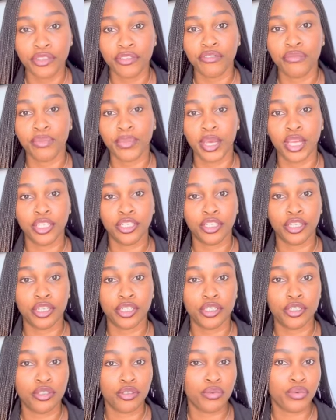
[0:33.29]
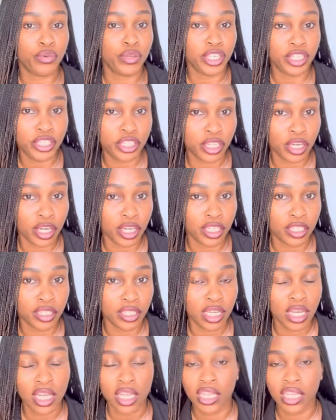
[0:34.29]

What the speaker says: you've paid your tuition,